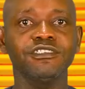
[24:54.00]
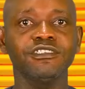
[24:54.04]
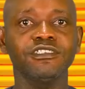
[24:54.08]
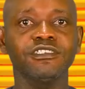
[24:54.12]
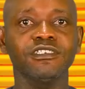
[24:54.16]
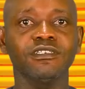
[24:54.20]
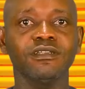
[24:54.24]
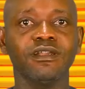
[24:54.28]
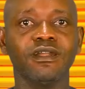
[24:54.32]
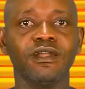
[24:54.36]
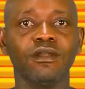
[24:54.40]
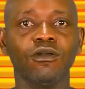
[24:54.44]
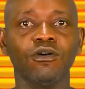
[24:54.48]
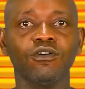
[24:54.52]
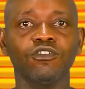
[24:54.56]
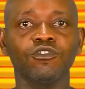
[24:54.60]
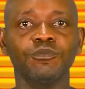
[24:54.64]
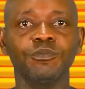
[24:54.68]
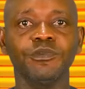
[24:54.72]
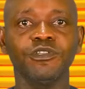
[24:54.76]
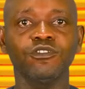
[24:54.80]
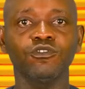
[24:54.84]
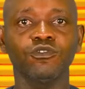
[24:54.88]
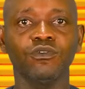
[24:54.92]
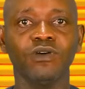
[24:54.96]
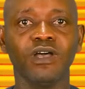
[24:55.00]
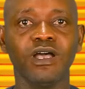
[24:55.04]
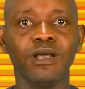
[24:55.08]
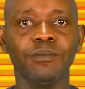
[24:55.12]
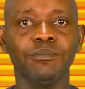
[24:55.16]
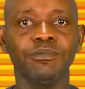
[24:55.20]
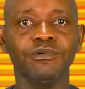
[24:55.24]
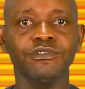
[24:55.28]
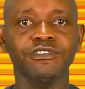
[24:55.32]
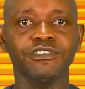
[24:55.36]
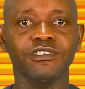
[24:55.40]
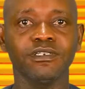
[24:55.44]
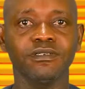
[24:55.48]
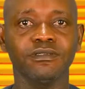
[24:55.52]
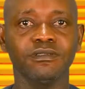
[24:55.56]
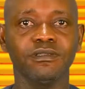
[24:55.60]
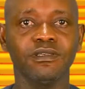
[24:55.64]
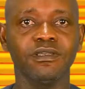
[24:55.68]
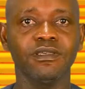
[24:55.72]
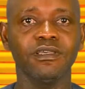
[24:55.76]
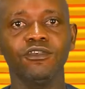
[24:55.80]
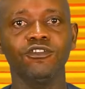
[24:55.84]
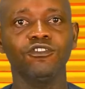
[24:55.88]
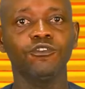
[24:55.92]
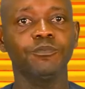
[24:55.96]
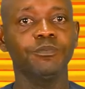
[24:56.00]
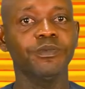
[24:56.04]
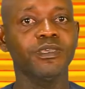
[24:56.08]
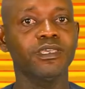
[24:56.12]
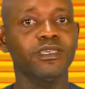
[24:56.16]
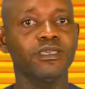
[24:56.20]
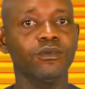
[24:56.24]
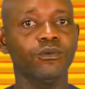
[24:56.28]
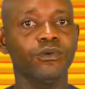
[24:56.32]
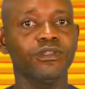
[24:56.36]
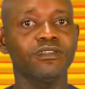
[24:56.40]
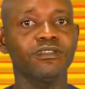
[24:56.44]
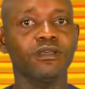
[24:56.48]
General Hospital, Abuja. Speaking with